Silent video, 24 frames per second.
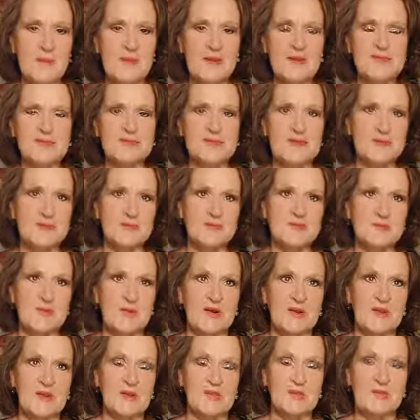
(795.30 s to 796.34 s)
My son was
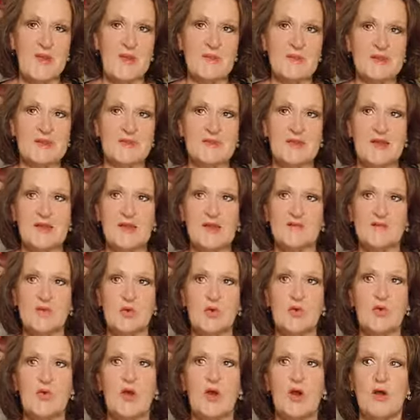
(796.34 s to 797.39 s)
one of those babies that never
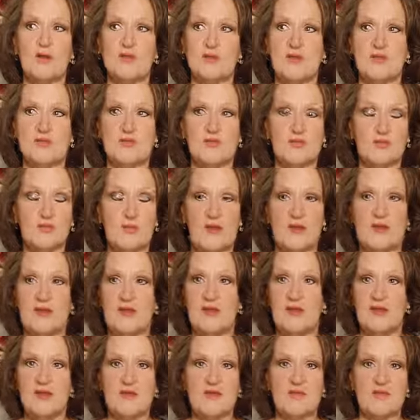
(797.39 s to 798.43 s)
crawled. He just went
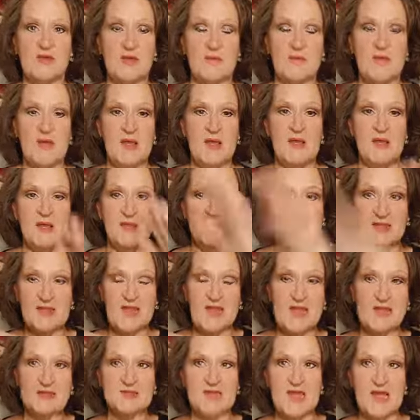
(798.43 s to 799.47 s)
from
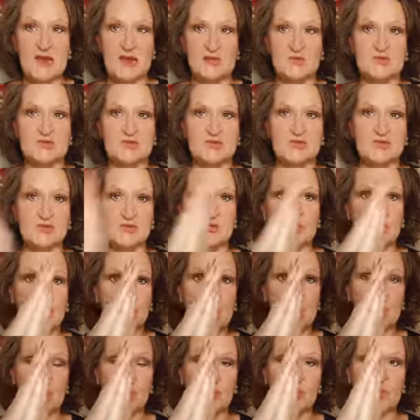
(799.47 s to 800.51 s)
laying down to
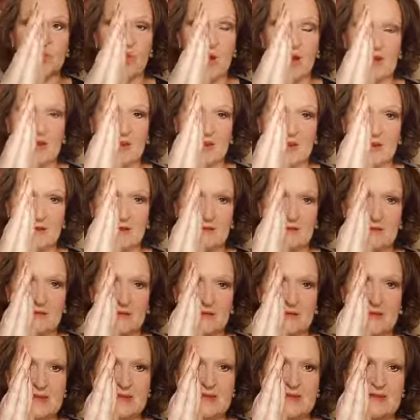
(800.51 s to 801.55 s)
running.
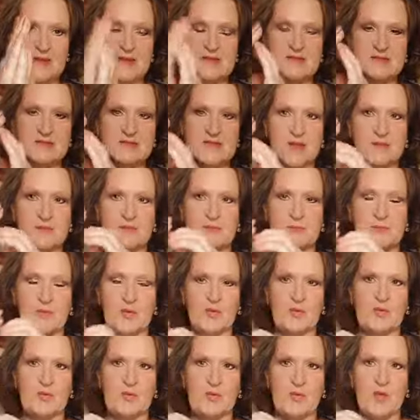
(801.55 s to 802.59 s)
He he skipped
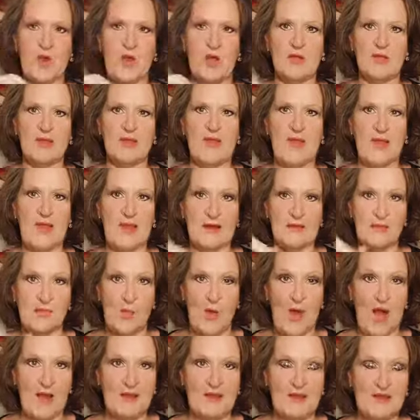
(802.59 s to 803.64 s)
both crawling and
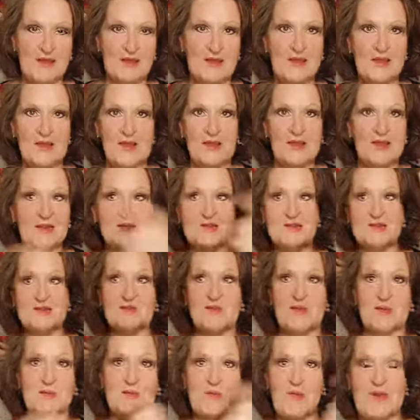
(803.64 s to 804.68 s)
walking, and he just
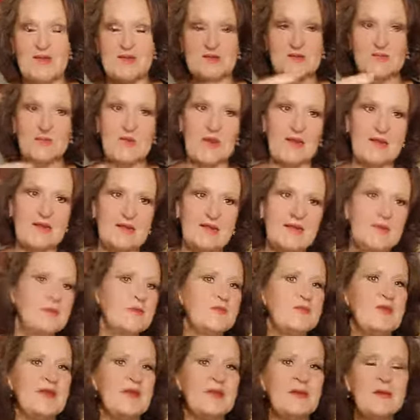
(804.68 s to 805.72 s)
went right to running. And he
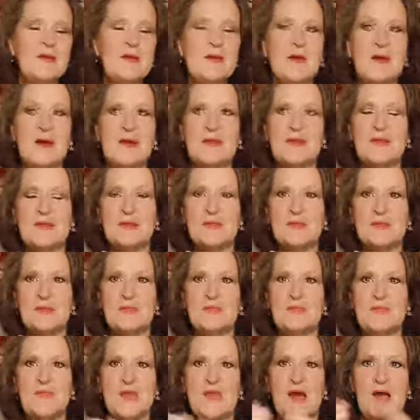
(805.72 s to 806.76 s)
was like a little
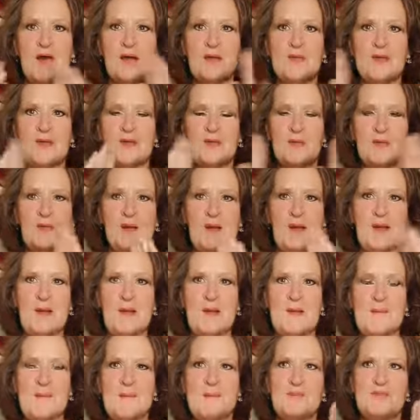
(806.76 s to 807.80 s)
a little um,